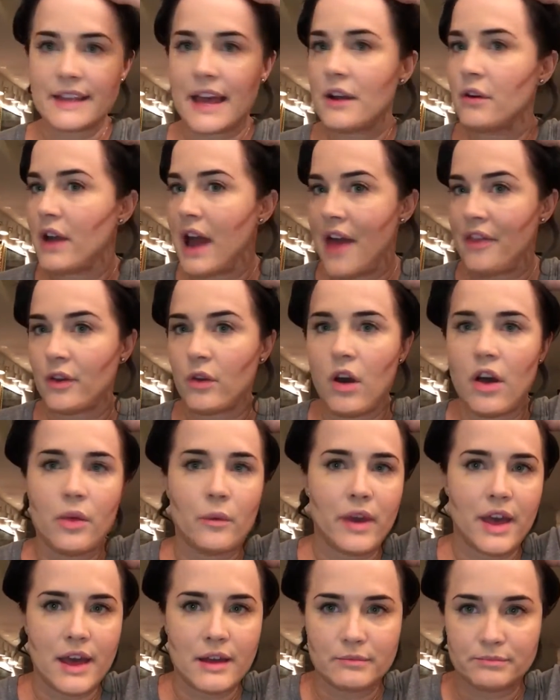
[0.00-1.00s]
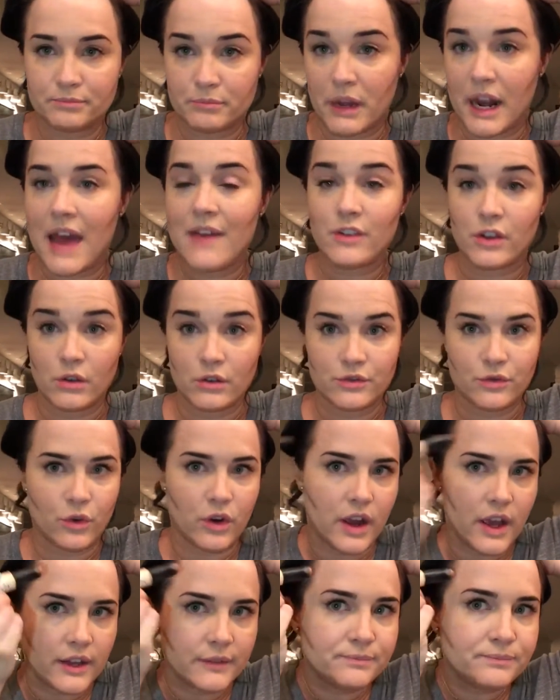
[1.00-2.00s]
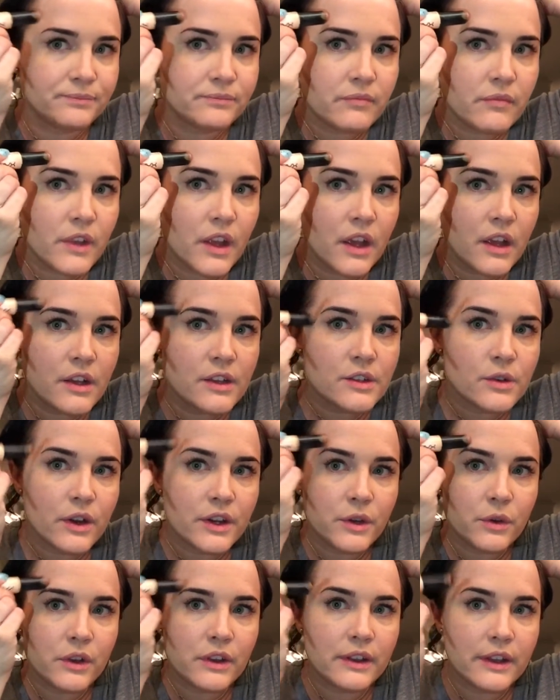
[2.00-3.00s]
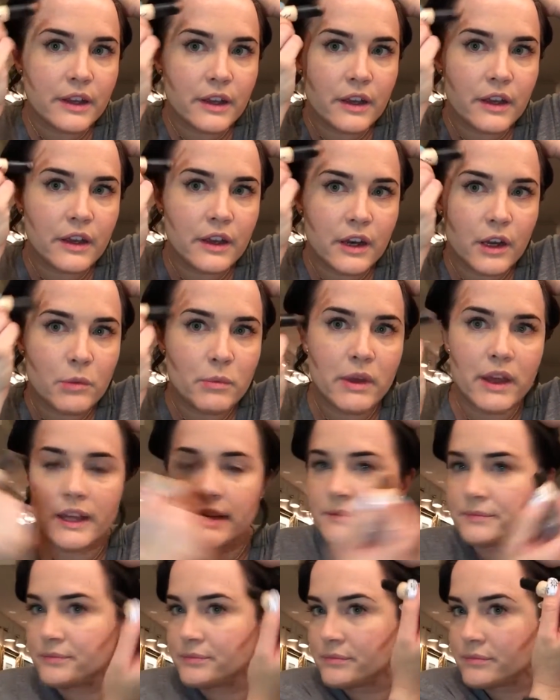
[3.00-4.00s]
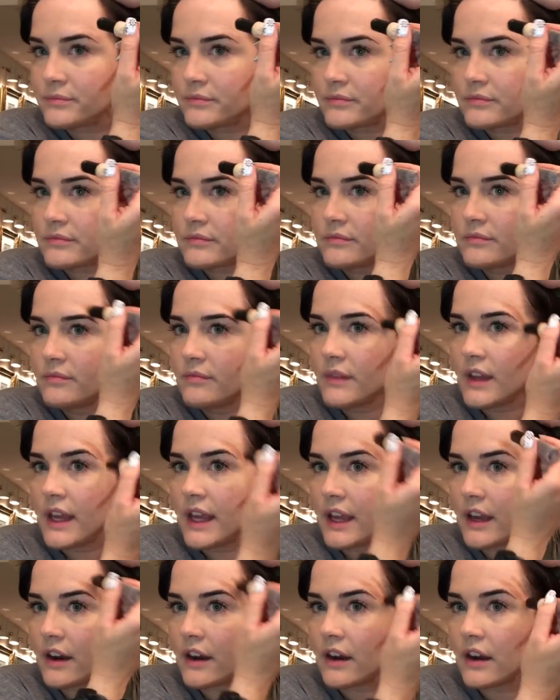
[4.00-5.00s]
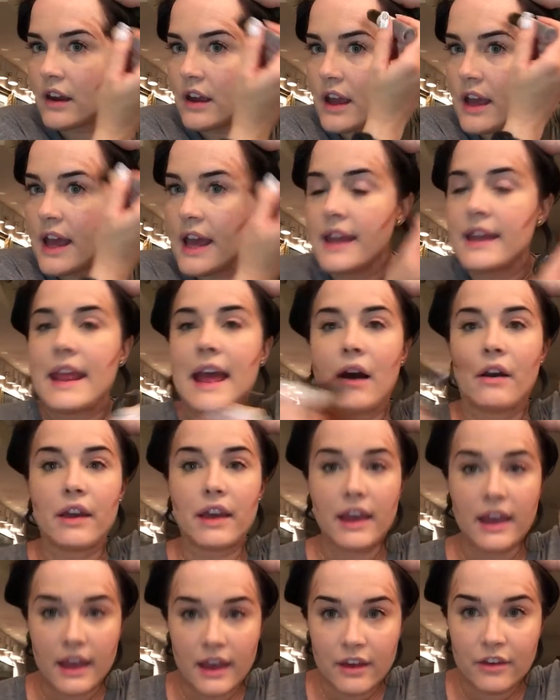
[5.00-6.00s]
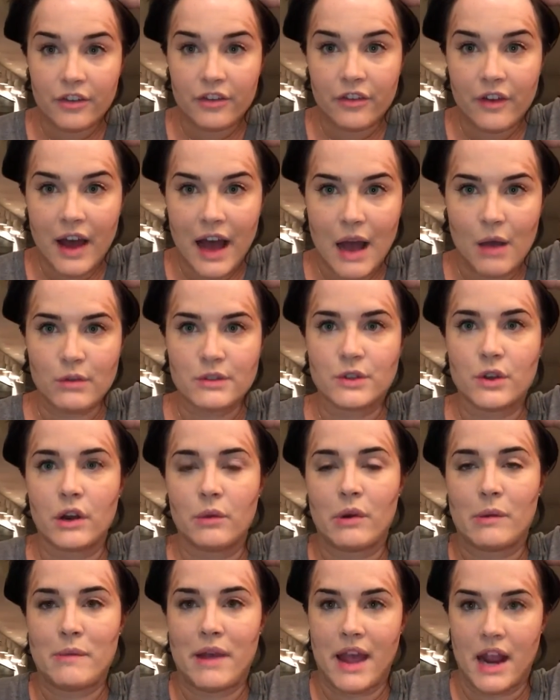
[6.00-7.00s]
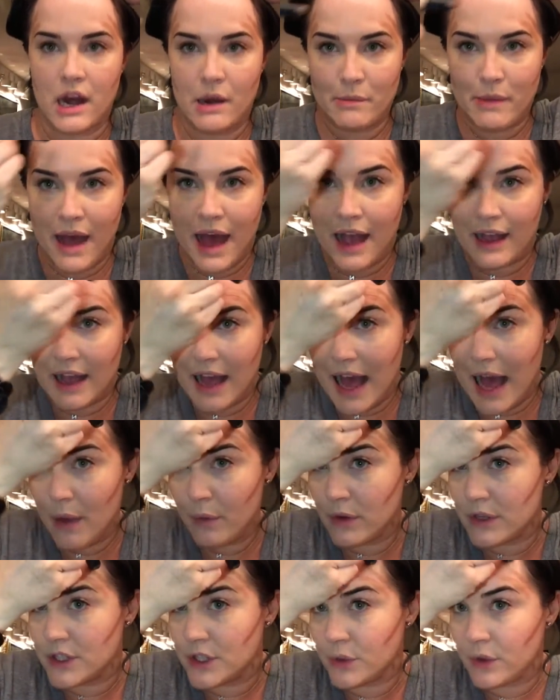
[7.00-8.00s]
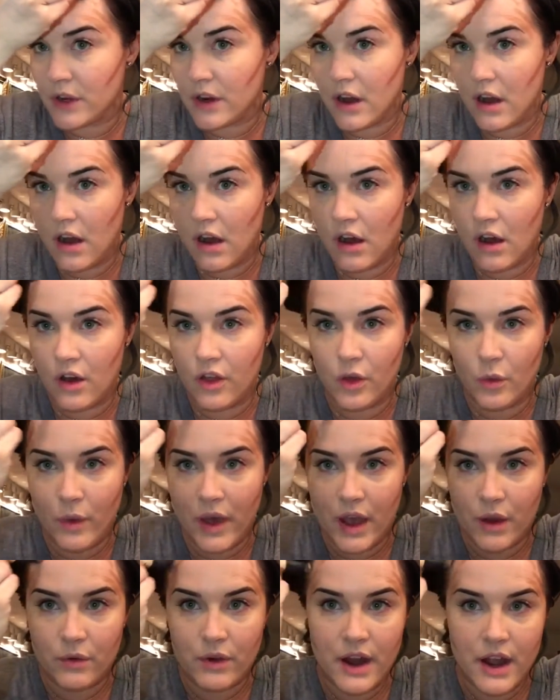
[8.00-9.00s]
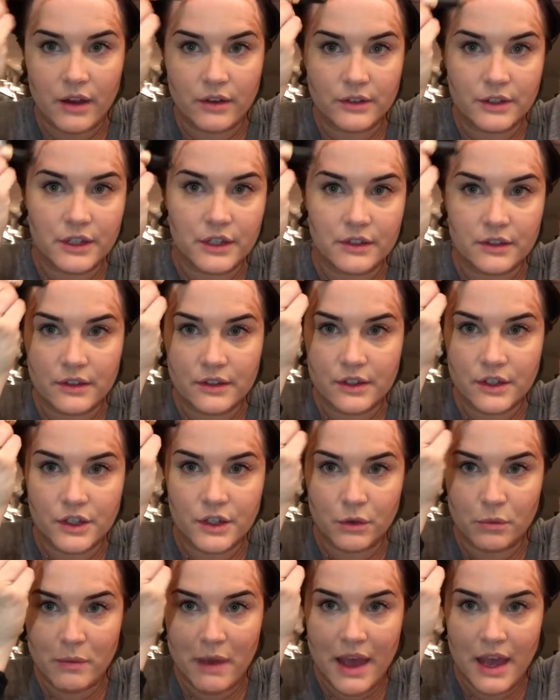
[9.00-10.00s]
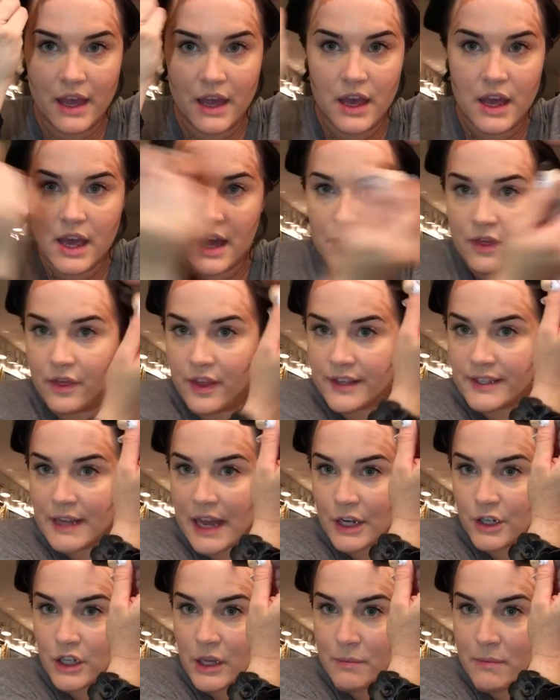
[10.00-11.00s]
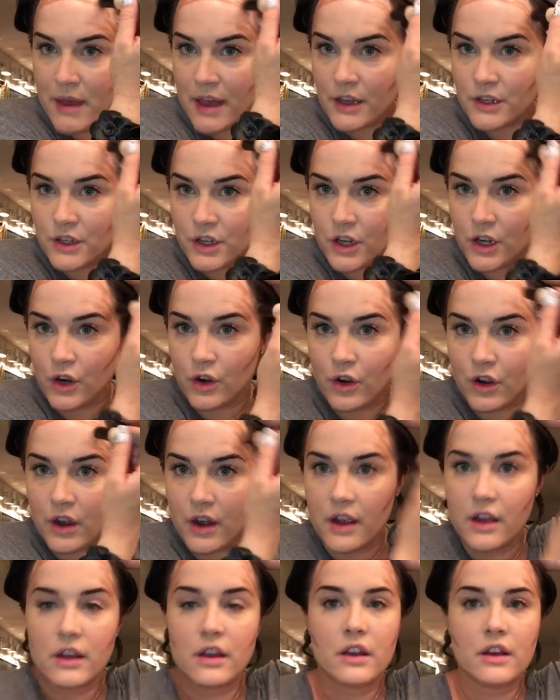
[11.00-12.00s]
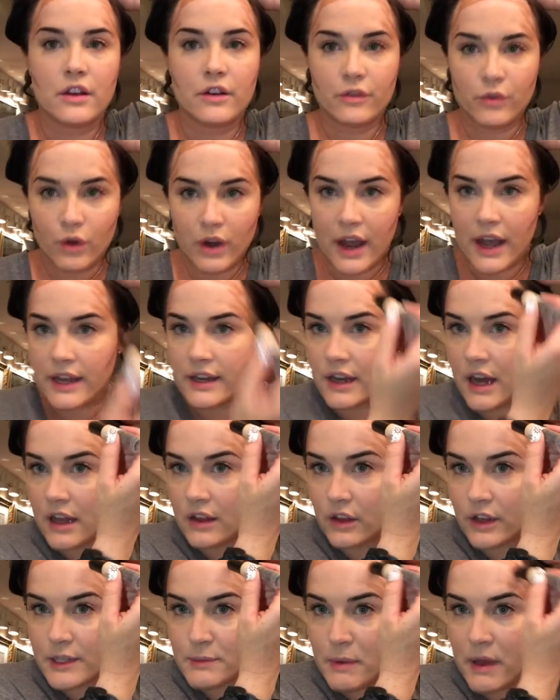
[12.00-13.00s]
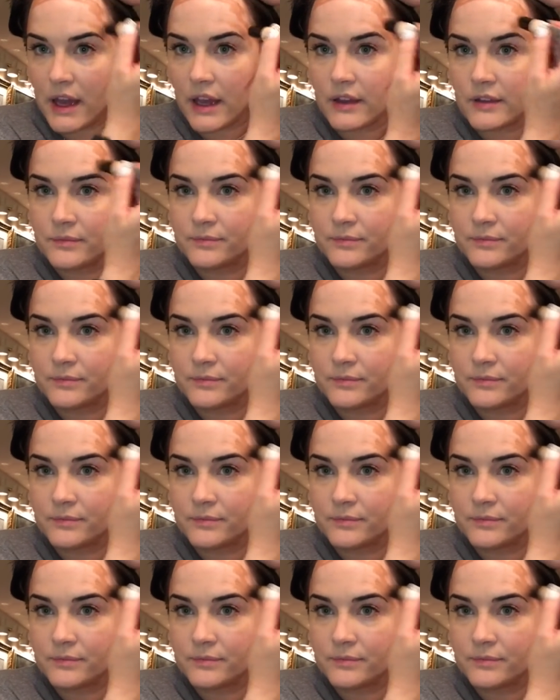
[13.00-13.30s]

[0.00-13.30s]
I don't have to go all the way up, but I have a huge forehead. So I do a little bit here. Now, if I was gonna wear my hair back, I would do it all the way around to make, this actually makes your forehead not look as big.